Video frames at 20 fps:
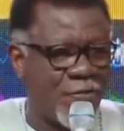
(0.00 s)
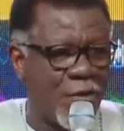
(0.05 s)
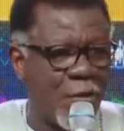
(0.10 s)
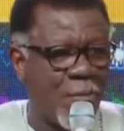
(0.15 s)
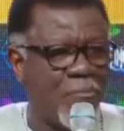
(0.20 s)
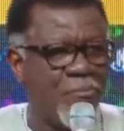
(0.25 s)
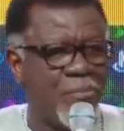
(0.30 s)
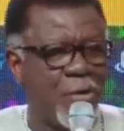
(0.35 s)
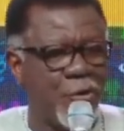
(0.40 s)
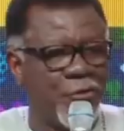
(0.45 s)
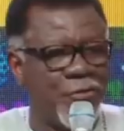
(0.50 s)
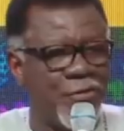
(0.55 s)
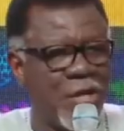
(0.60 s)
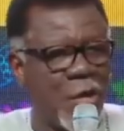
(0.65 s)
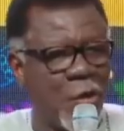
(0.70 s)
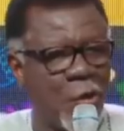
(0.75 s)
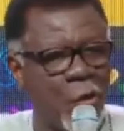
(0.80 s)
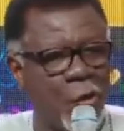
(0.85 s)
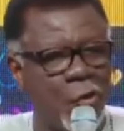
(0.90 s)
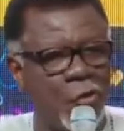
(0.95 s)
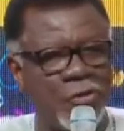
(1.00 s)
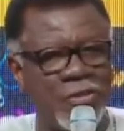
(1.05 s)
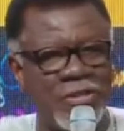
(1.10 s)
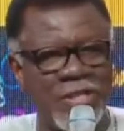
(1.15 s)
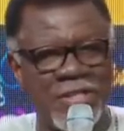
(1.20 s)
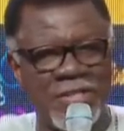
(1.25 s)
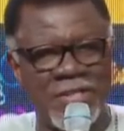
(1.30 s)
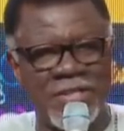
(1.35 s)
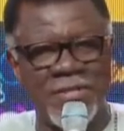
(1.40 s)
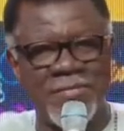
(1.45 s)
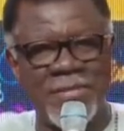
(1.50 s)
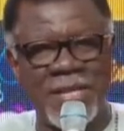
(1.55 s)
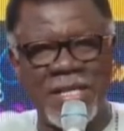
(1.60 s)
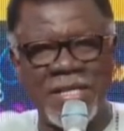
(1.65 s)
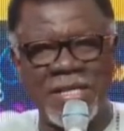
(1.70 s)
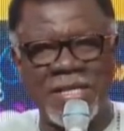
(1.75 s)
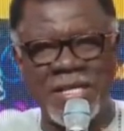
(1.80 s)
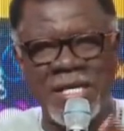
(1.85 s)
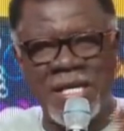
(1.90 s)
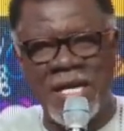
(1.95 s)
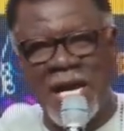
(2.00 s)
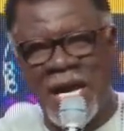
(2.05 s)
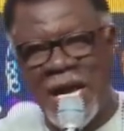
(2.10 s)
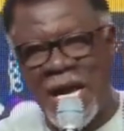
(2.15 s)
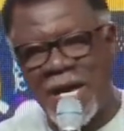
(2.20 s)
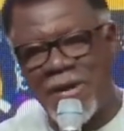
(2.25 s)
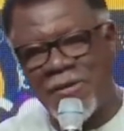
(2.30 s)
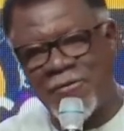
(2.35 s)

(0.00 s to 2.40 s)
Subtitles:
from both the Old Testament,